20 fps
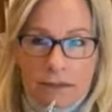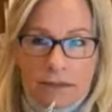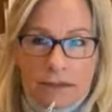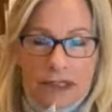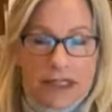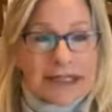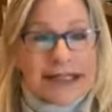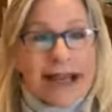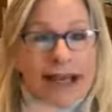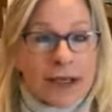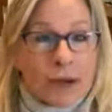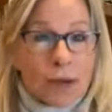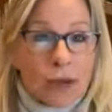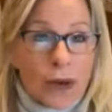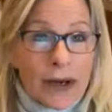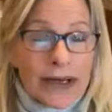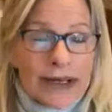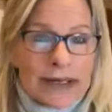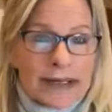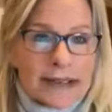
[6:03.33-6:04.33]
deciding
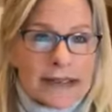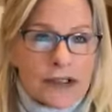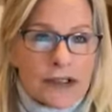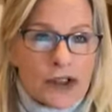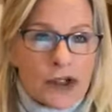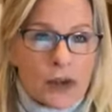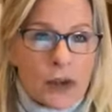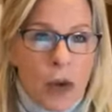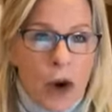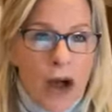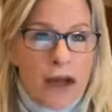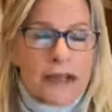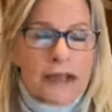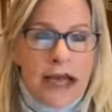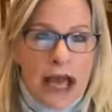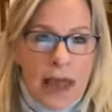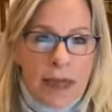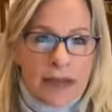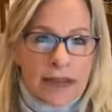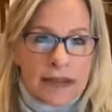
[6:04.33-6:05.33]
what it is that you want
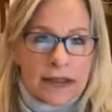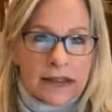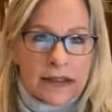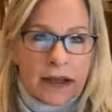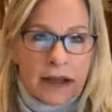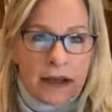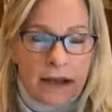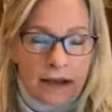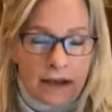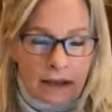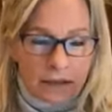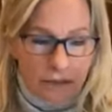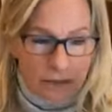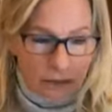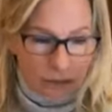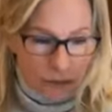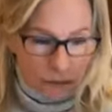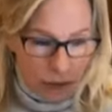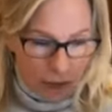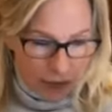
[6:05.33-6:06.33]
and then
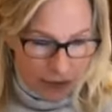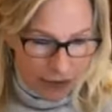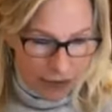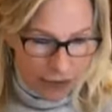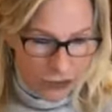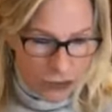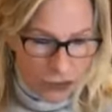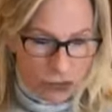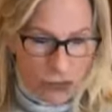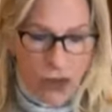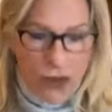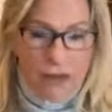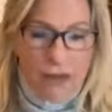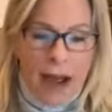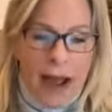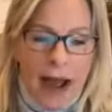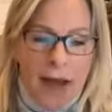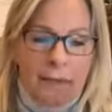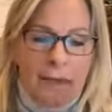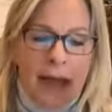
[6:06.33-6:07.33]
writing out the
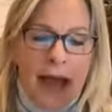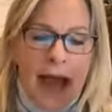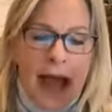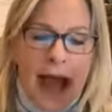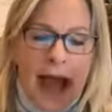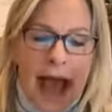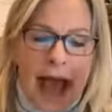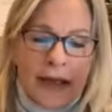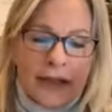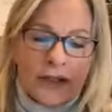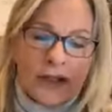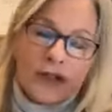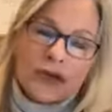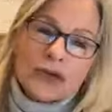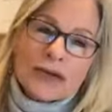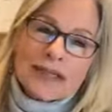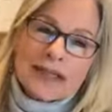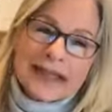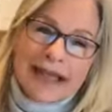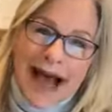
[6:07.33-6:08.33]
roadmap and
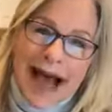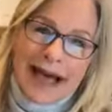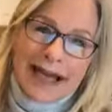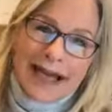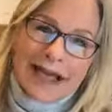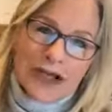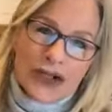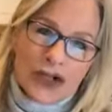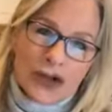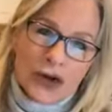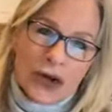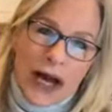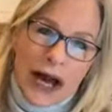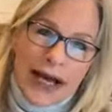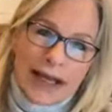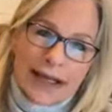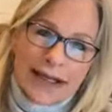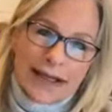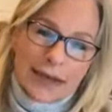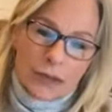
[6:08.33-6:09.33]
use that as your
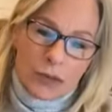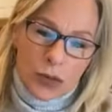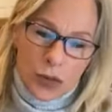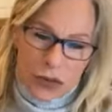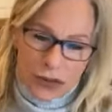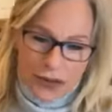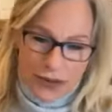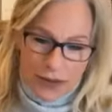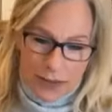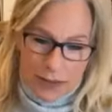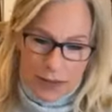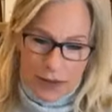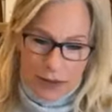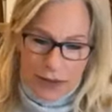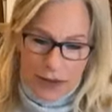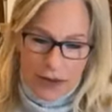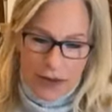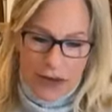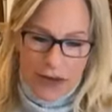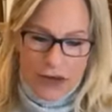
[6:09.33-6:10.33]
guiding principle.
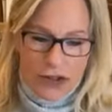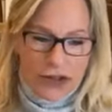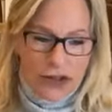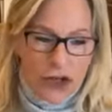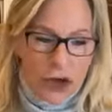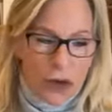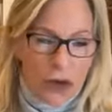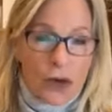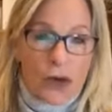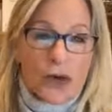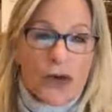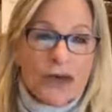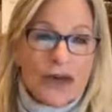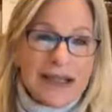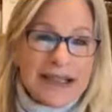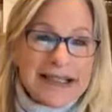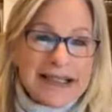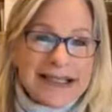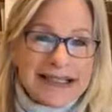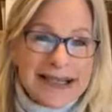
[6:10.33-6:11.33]
So, who
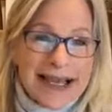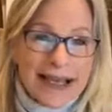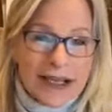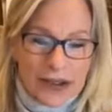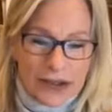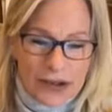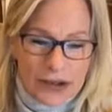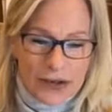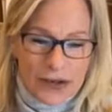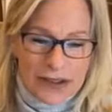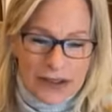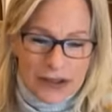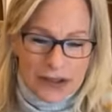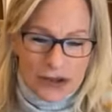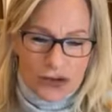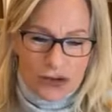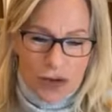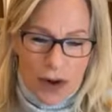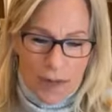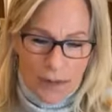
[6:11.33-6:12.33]
thinks that they can do this?
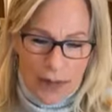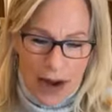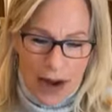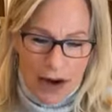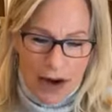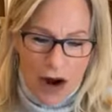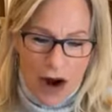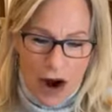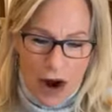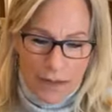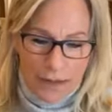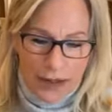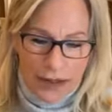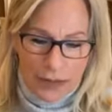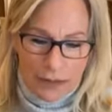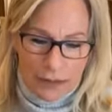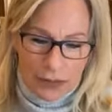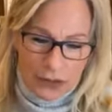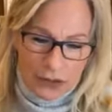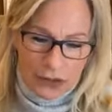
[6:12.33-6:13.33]
Drop a
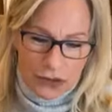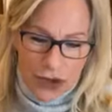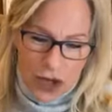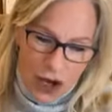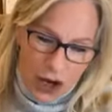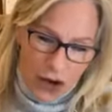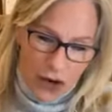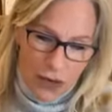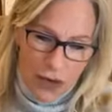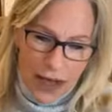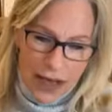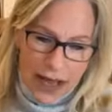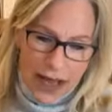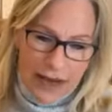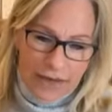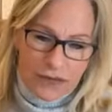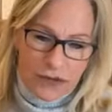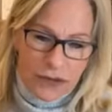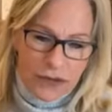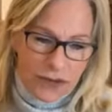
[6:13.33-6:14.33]
comment below
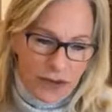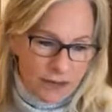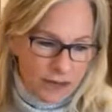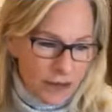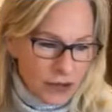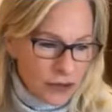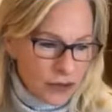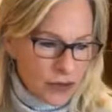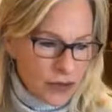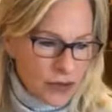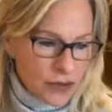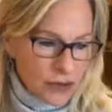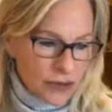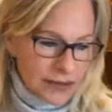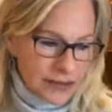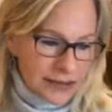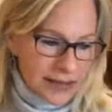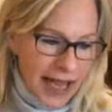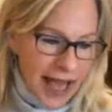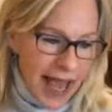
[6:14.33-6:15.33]
if you think that you can do
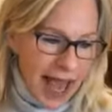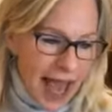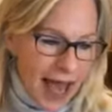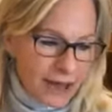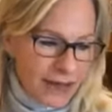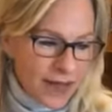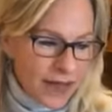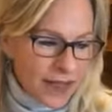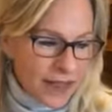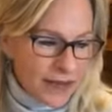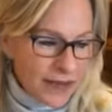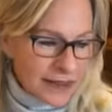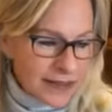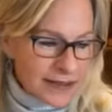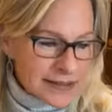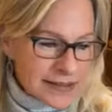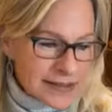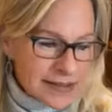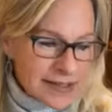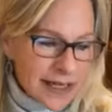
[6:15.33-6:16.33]
this. And the thing
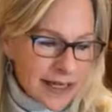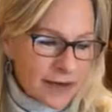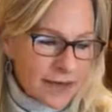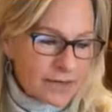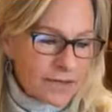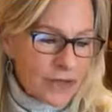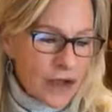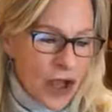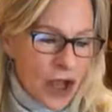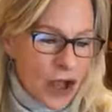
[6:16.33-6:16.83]
is, is that if